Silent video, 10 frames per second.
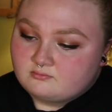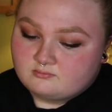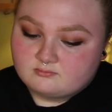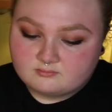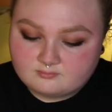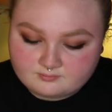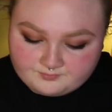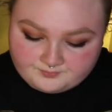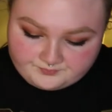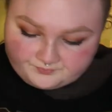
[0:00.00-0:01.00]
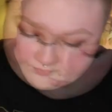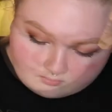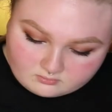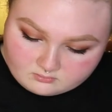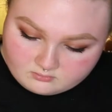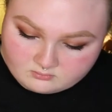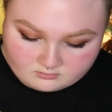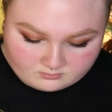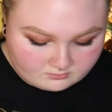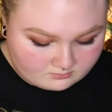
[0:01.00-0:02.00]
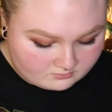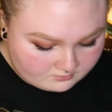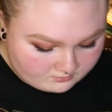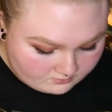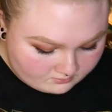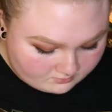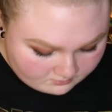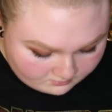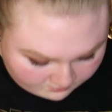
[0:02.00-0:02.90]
[no speech]